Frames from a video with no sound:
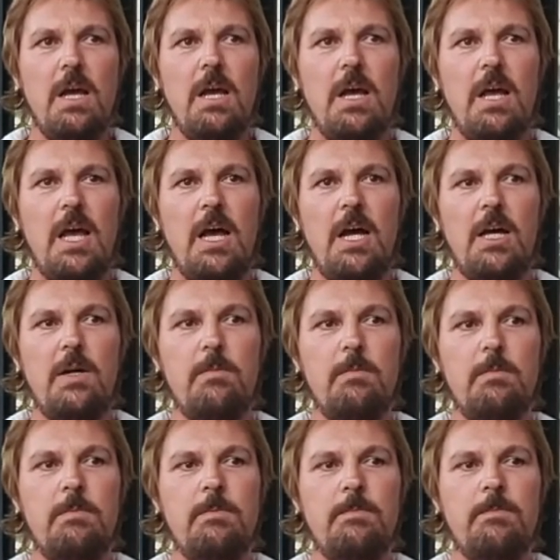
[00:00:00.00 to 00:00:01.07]

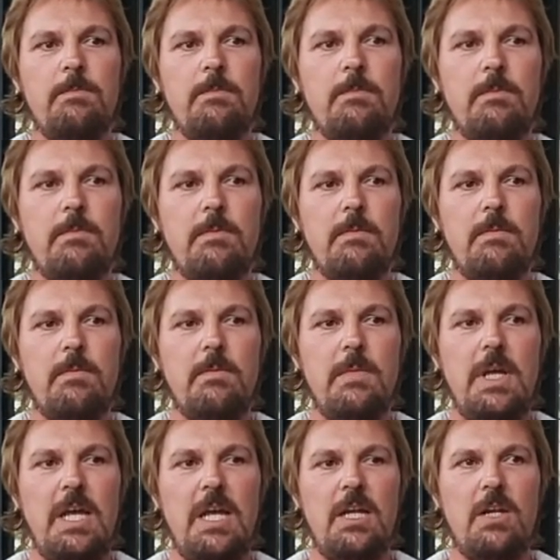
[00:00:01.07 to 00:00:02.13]

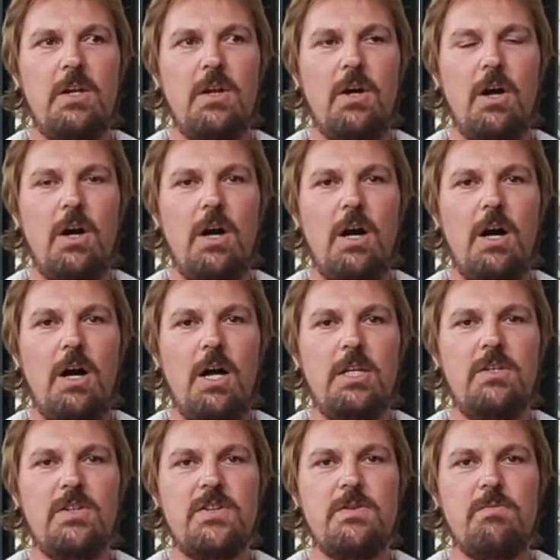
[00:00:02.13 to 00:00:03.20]
And I
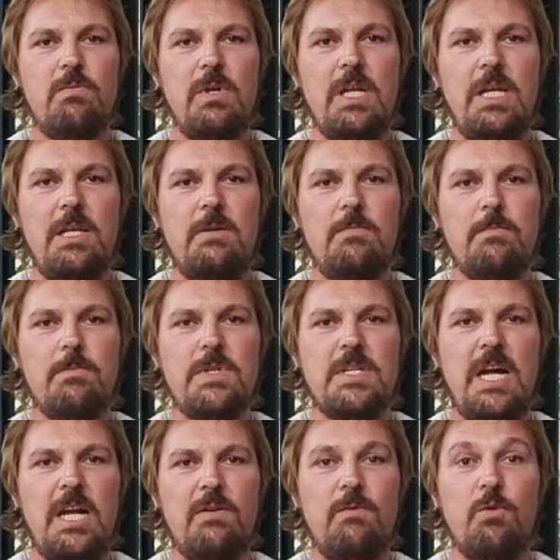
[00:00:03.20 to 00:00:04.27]
just really
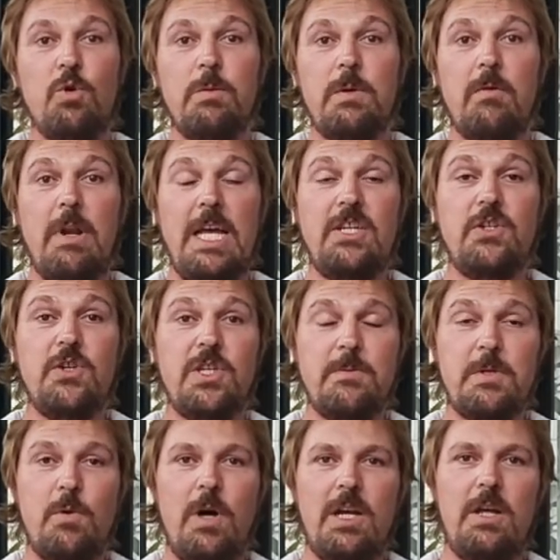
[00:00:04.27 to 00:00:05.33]
started forming relationships
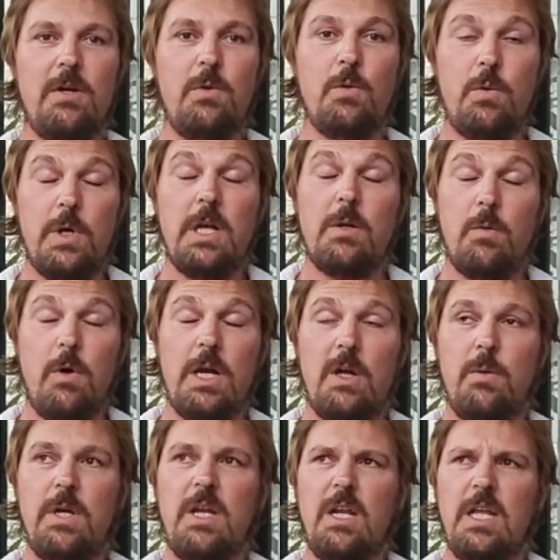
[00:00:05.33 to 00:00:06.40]
quite
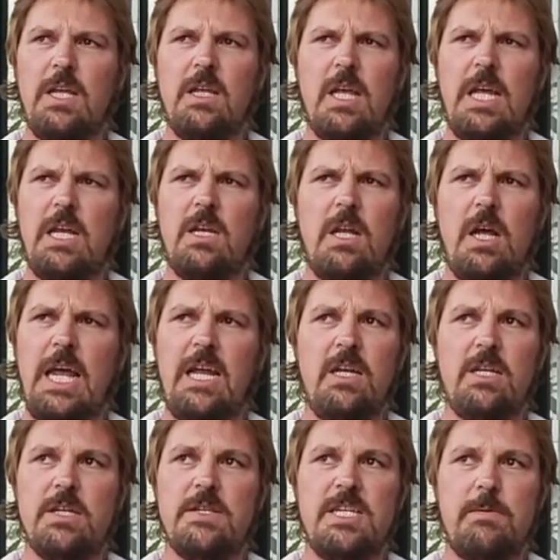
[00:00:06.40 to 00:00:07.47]
quickly, and I hadn't
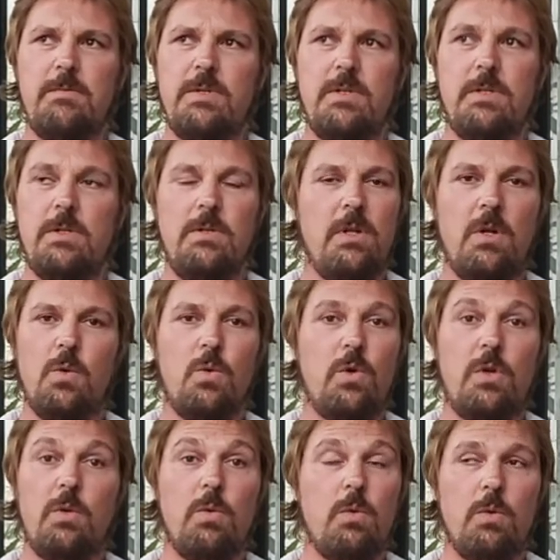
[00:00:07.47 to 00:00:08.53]
accepted the Lord
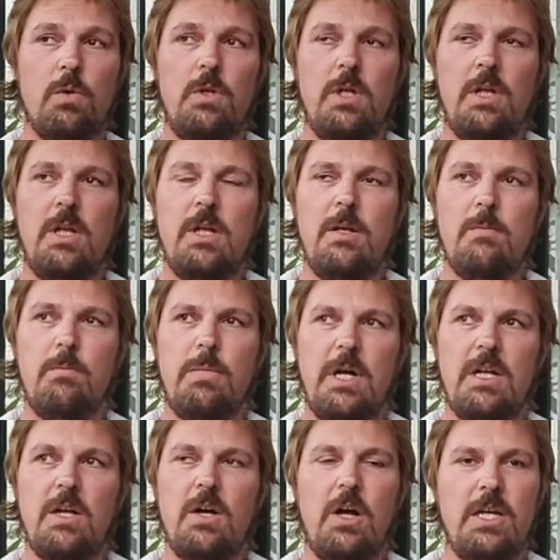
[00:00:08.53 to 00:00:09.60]
at all,
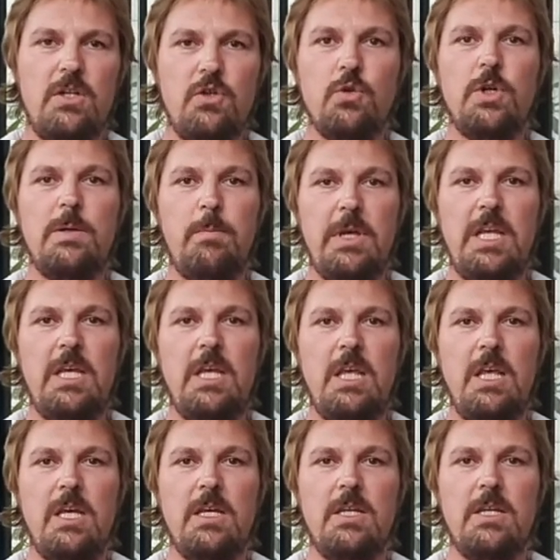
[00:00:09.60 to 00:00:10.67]
but I enjoyed being
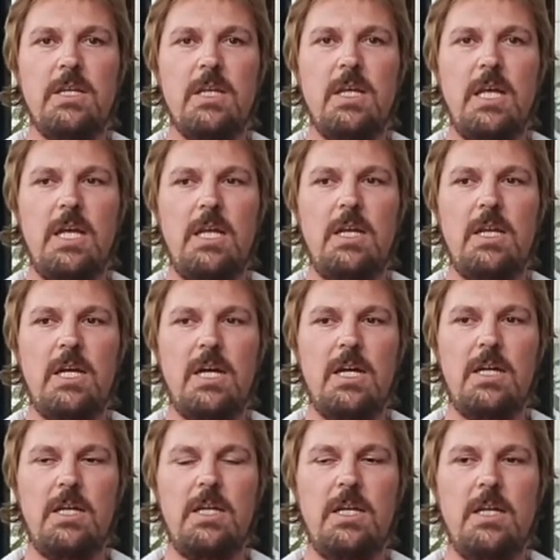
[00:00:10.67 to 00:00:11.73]
here. And
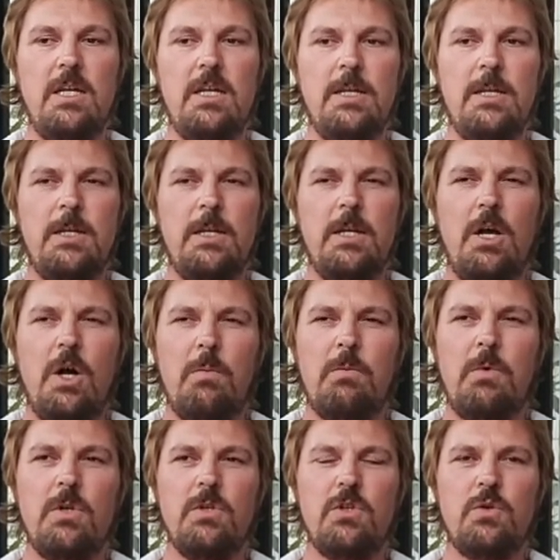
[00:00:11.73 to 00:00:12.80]
I'm
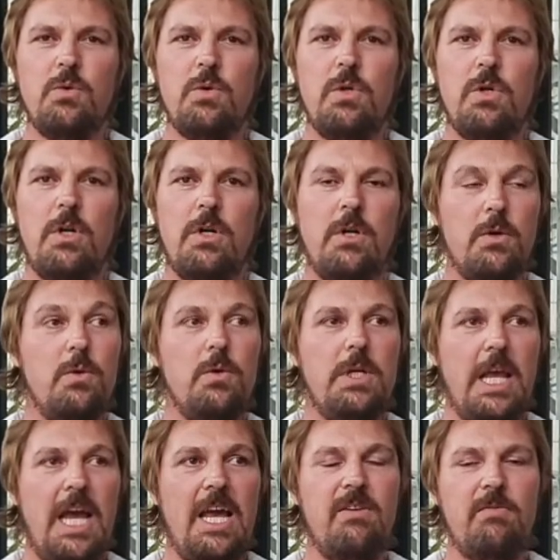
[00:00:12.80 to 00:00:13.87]
not sure who
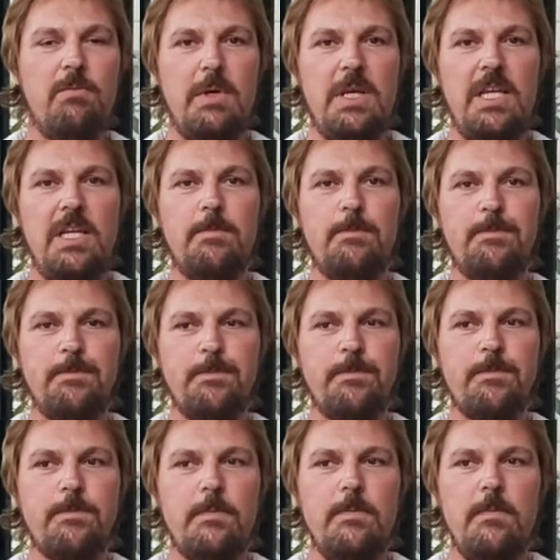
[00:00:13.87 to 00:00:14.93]
gave me
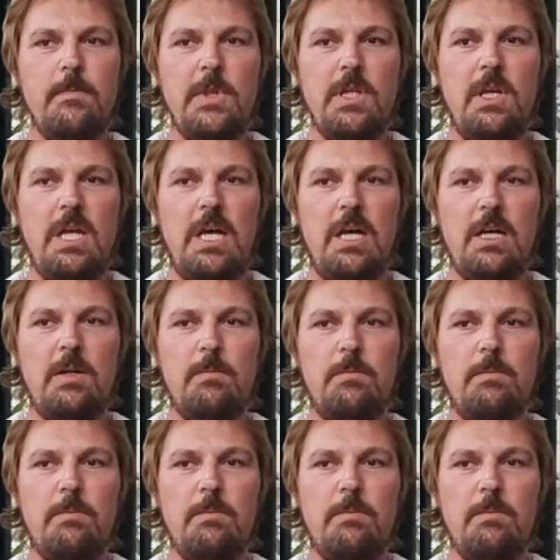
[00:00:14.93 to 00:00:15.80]
a